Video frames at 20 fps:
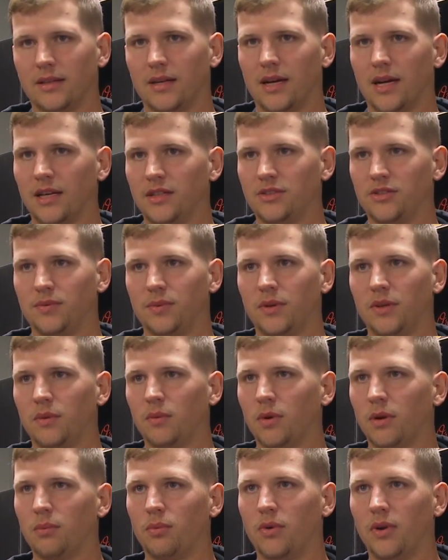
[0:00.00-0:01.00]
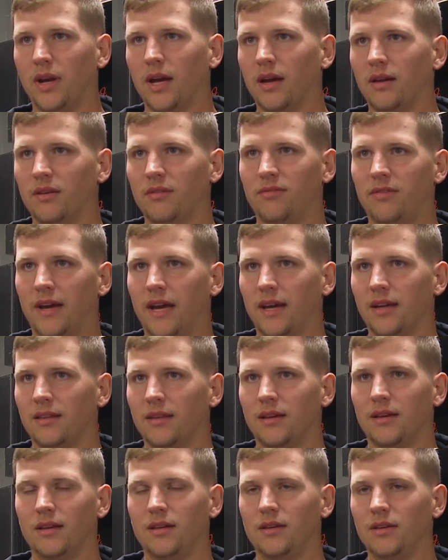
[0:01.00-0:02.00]
I just really want to point out the fact
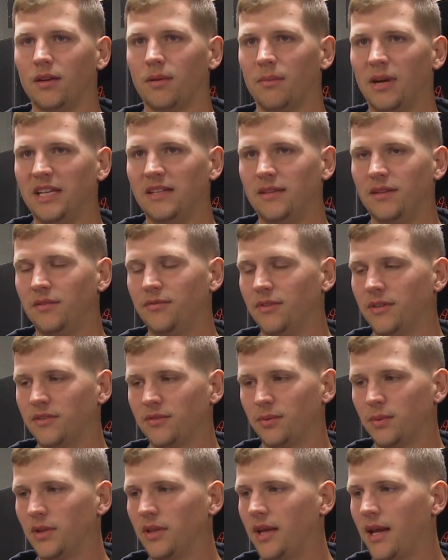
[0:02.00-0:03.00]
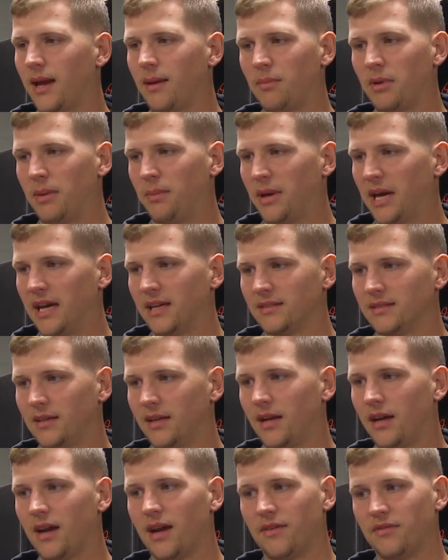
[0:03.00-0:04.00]
that, you know, my defense really had my back
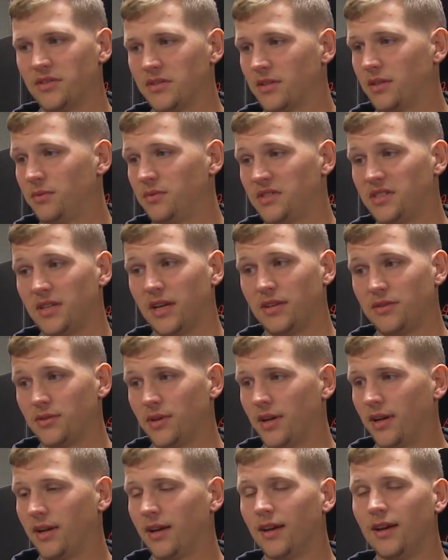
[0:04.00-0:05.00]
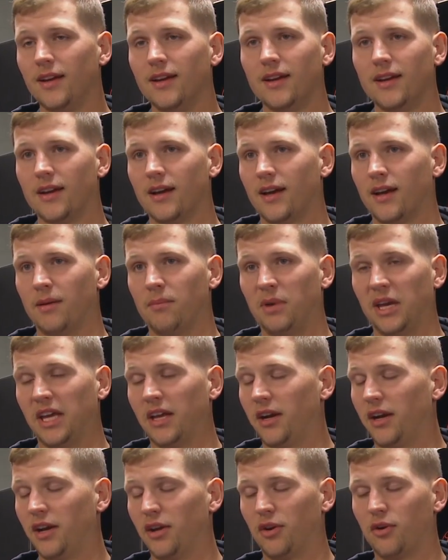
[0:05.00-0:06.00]
tonight, obviously with Cedric
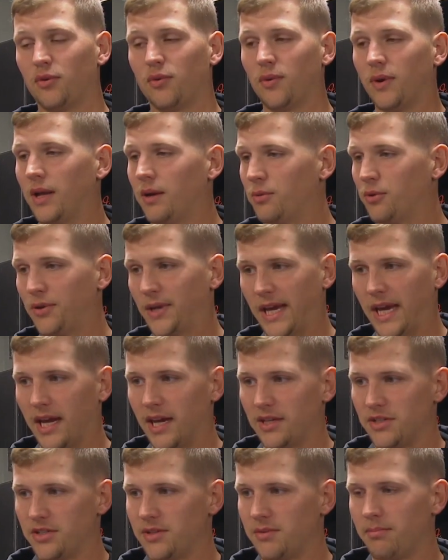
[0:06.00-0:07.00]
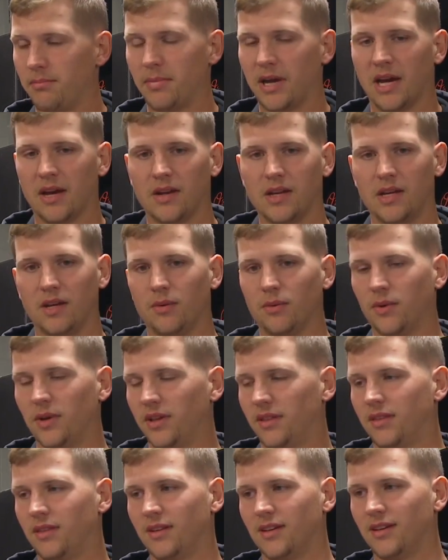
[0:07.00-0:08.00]
making an incredible catch, Mounty
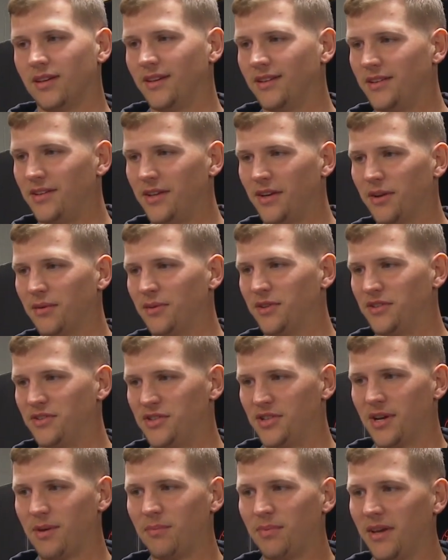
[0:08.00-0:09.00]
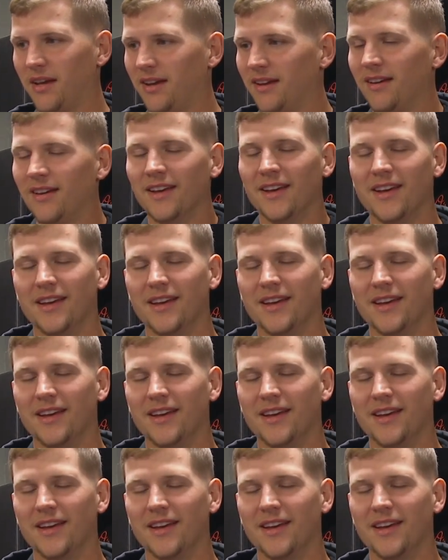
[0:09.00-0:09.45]
with the jumping